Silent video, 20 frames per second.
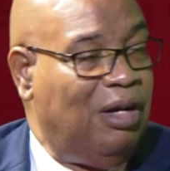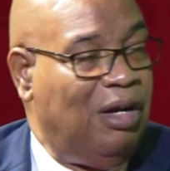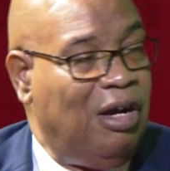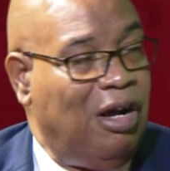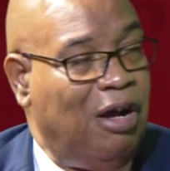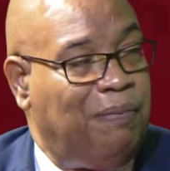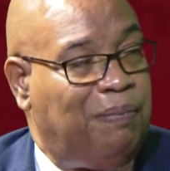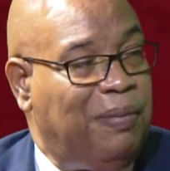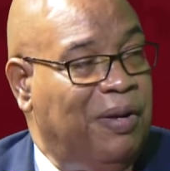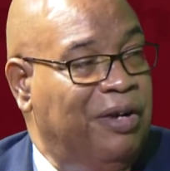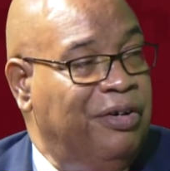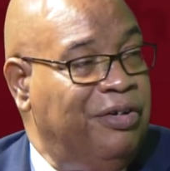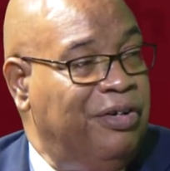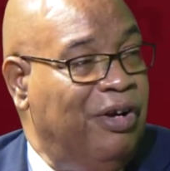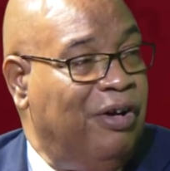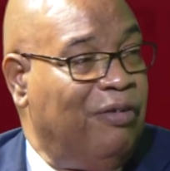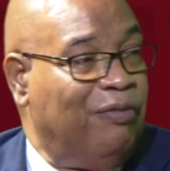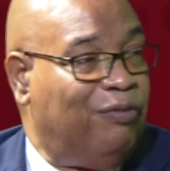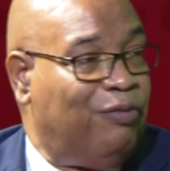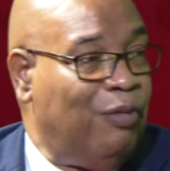up and
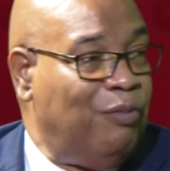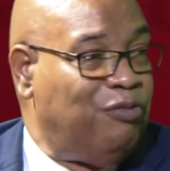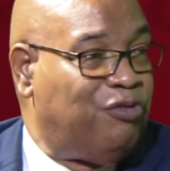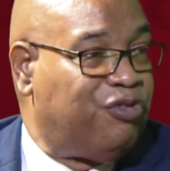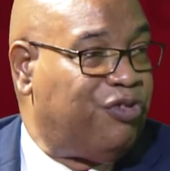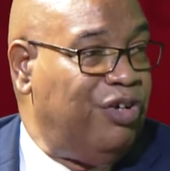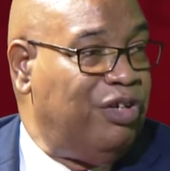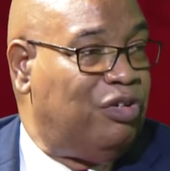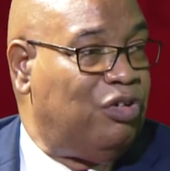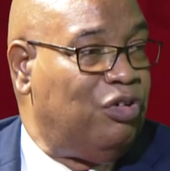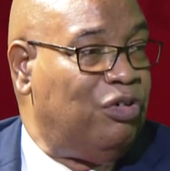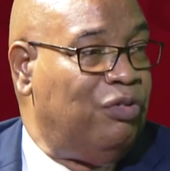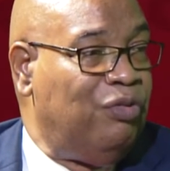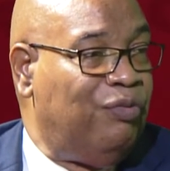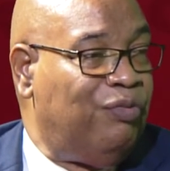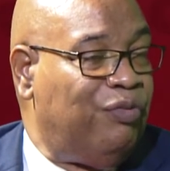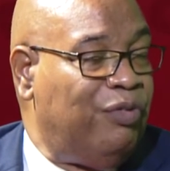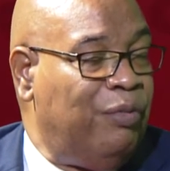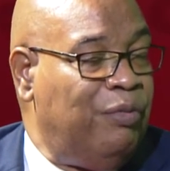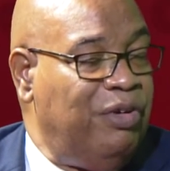down from
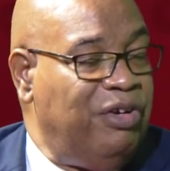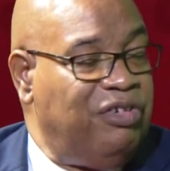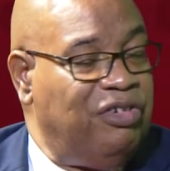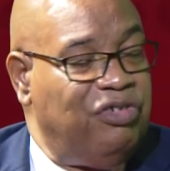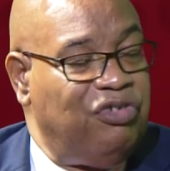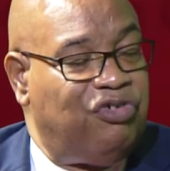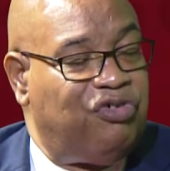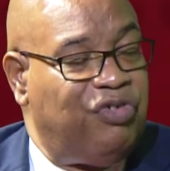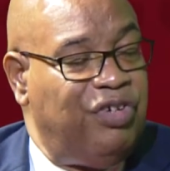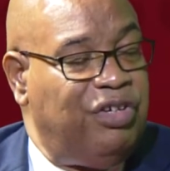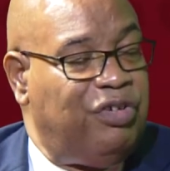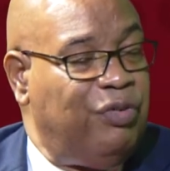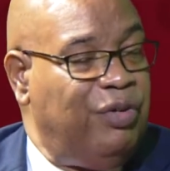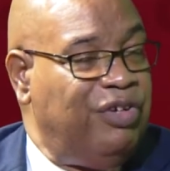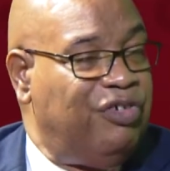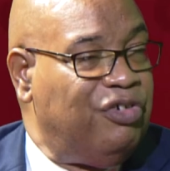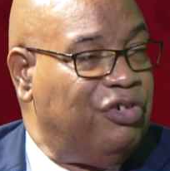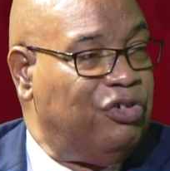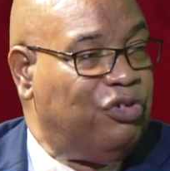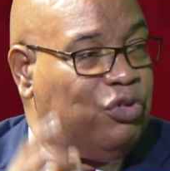regions 3 to
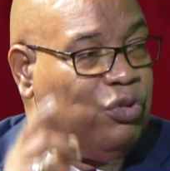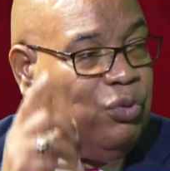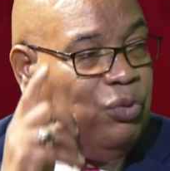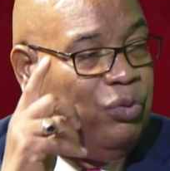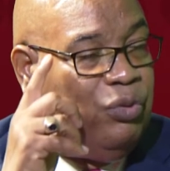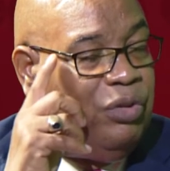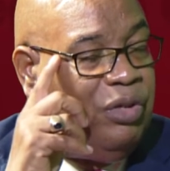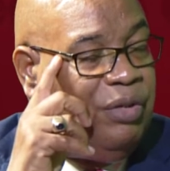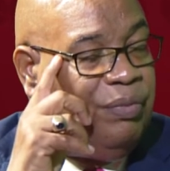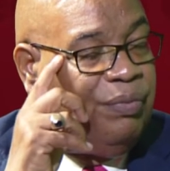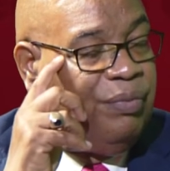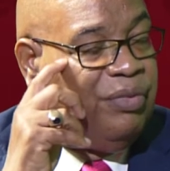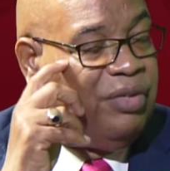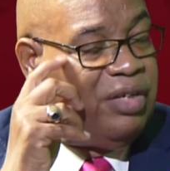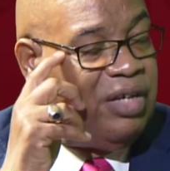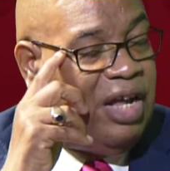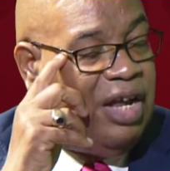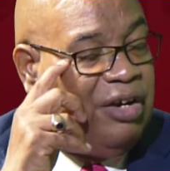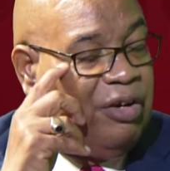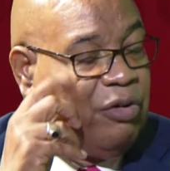region 2, mm-hmm.
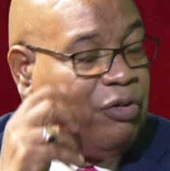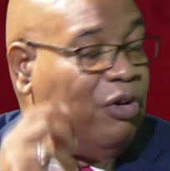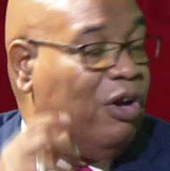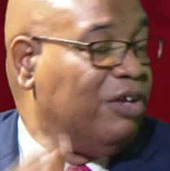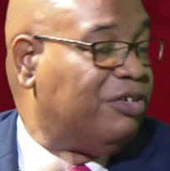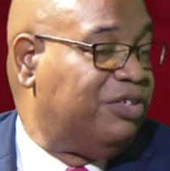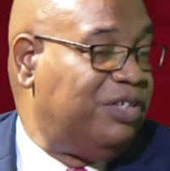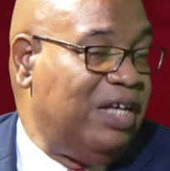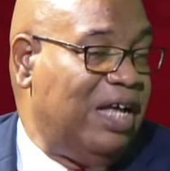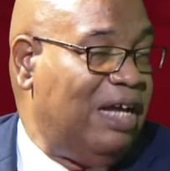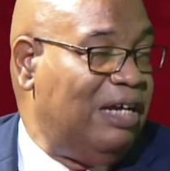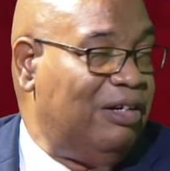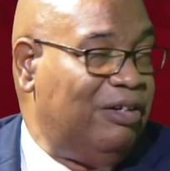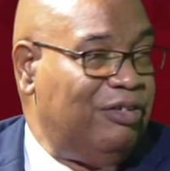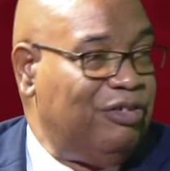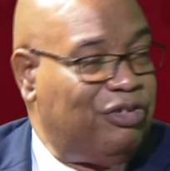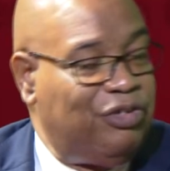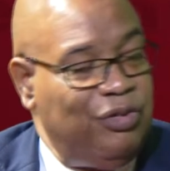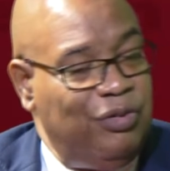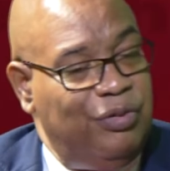and across the
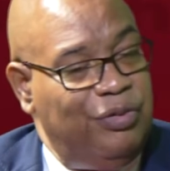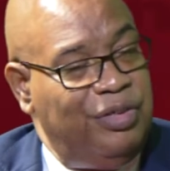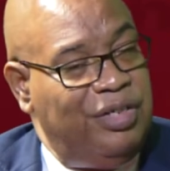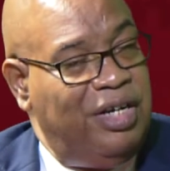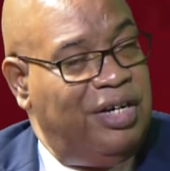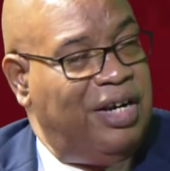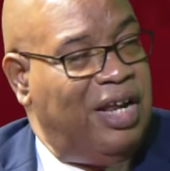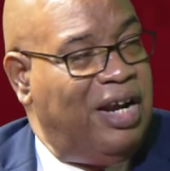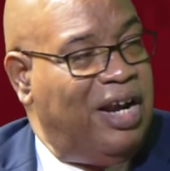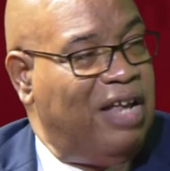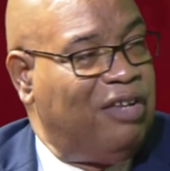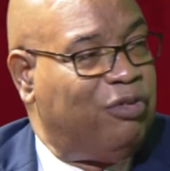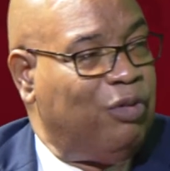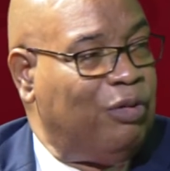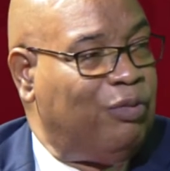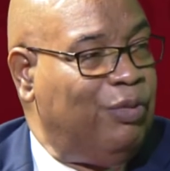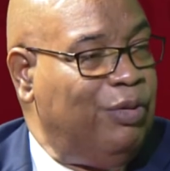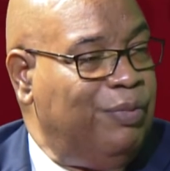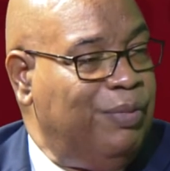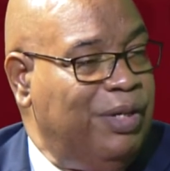island. So that's
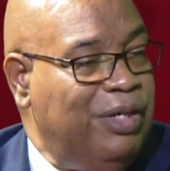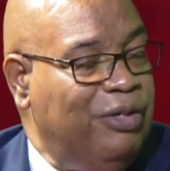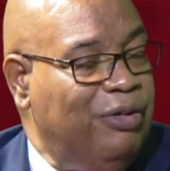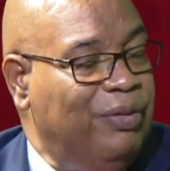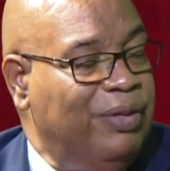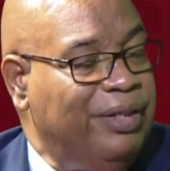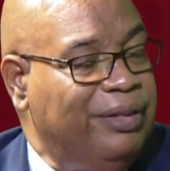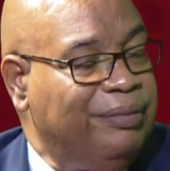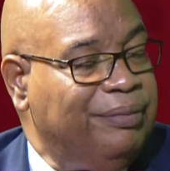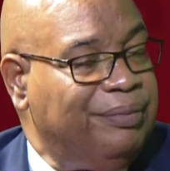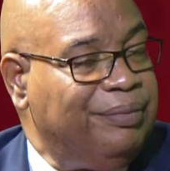what we've been doing.